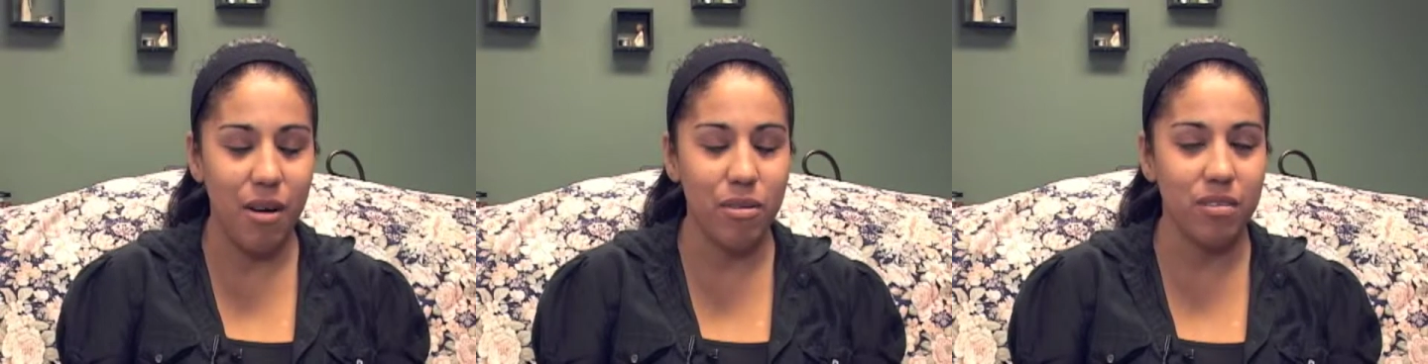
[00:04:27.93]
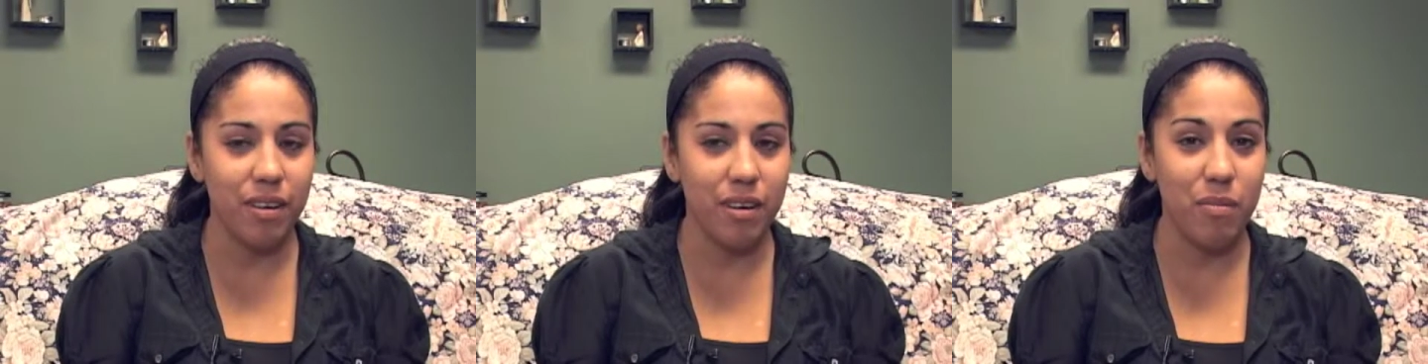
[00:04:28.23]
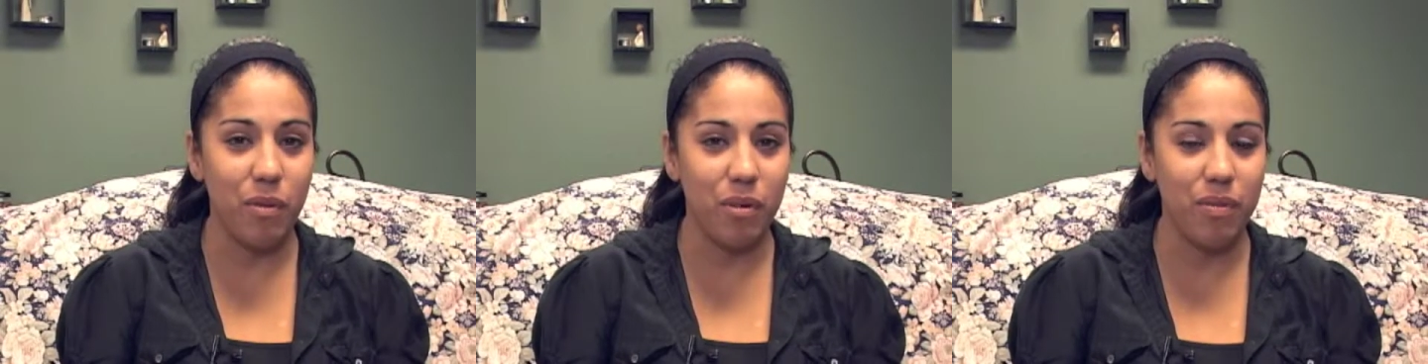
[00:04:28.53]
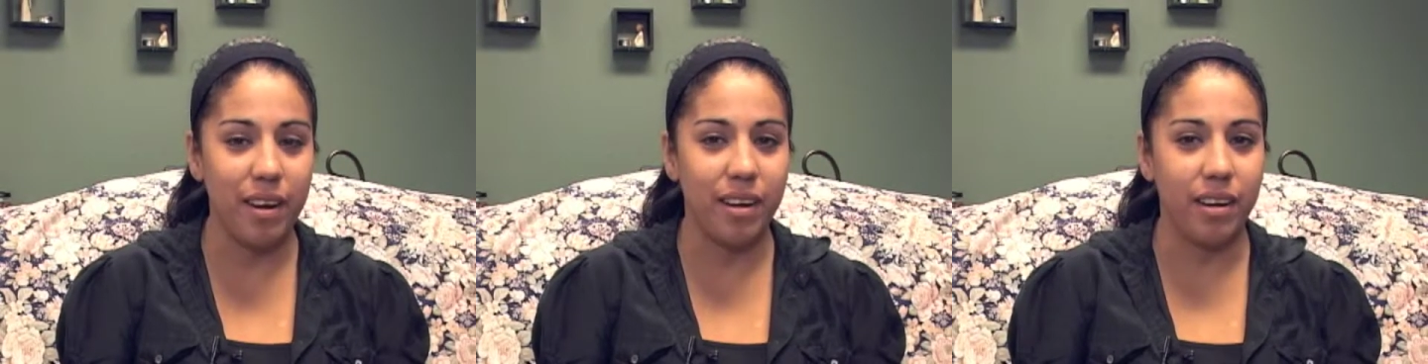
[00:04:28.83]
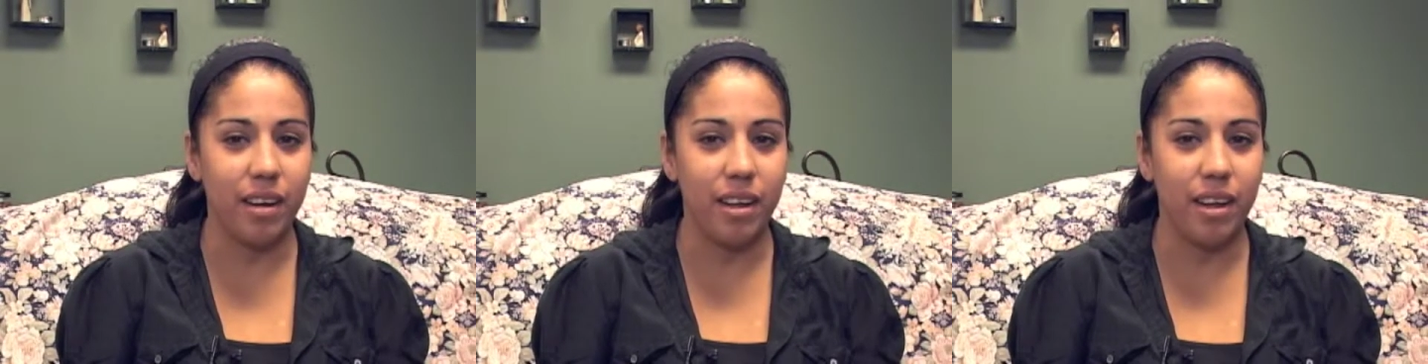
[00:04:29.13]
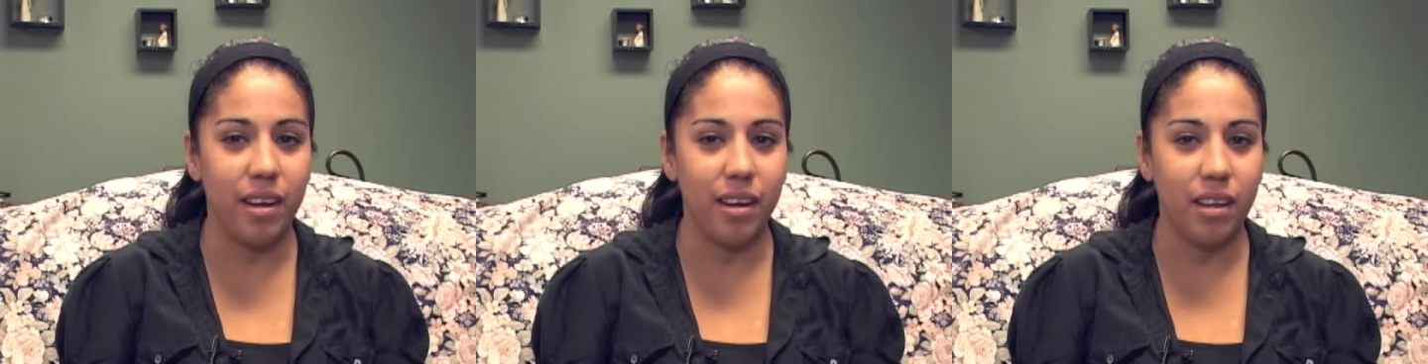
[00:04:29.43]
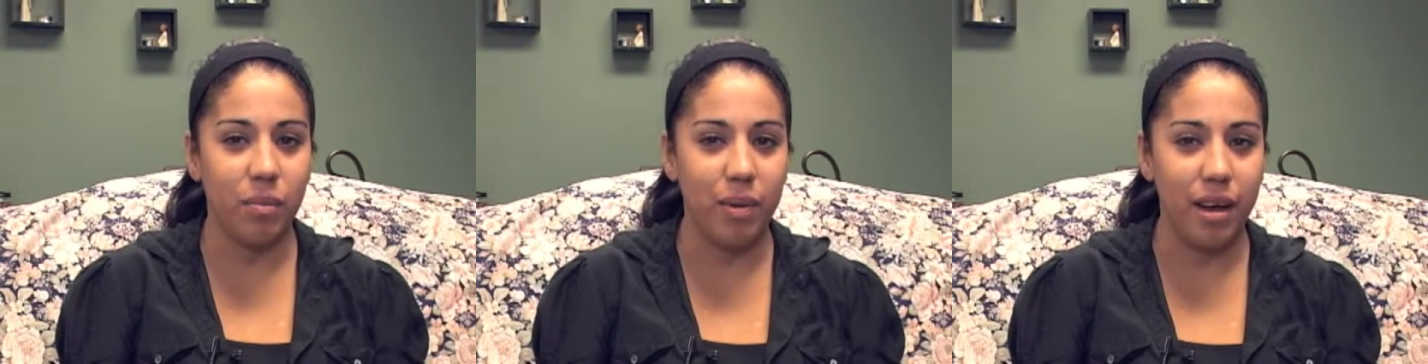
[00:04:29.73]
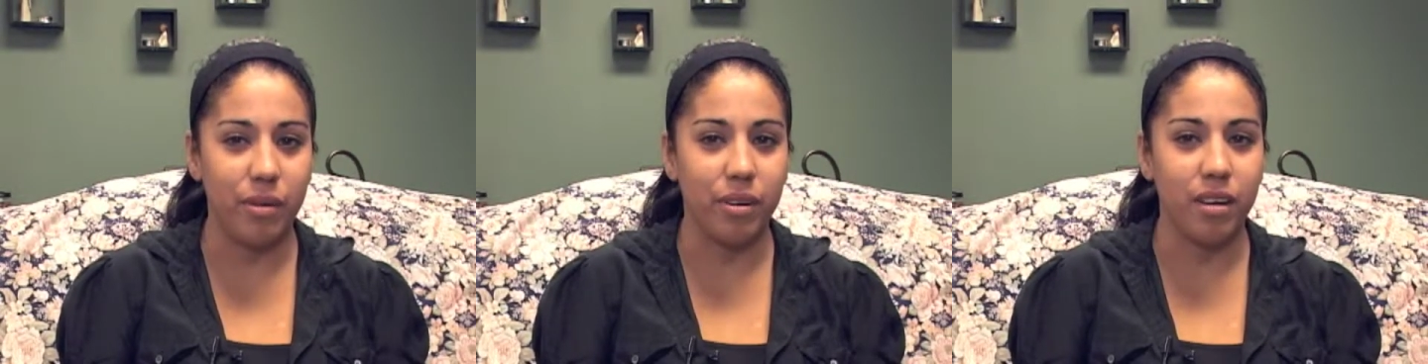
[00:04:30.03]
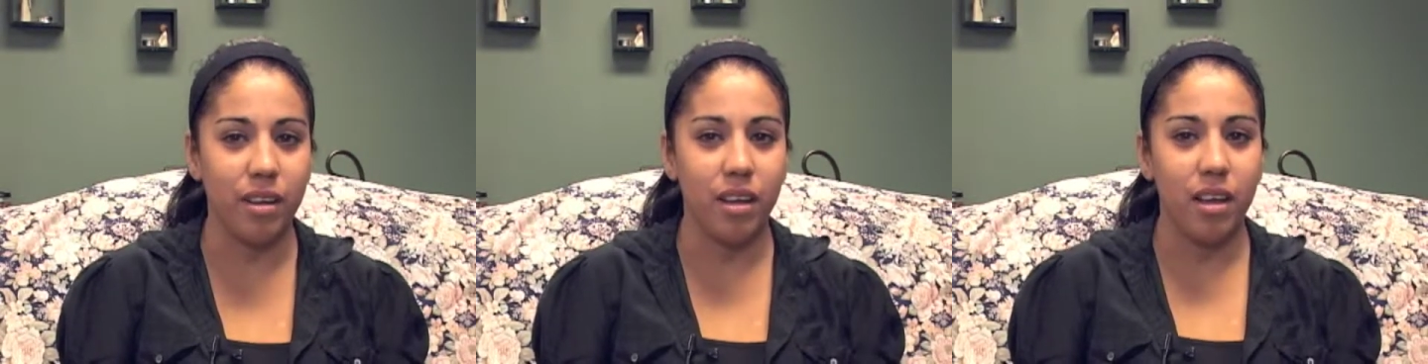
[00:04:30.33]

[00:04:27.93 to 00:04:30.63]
was very motivated and empowered